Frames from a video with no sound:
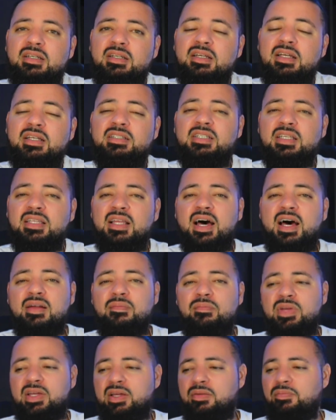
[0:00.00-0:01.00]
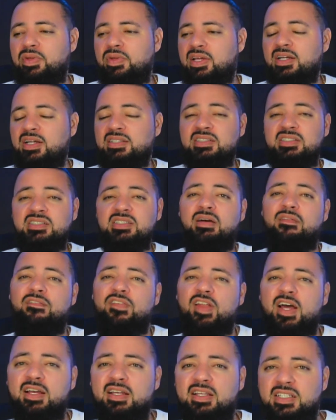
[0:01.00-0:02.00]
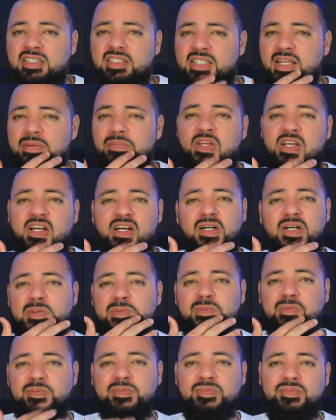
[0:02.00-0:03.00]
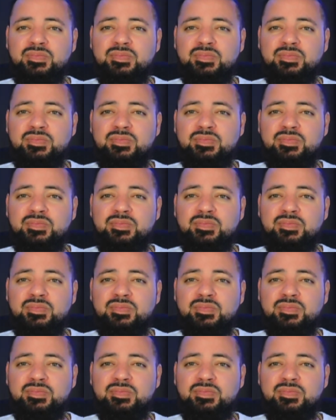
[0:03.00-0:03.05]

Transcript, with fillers: it's a lot of men because of stuff like this they become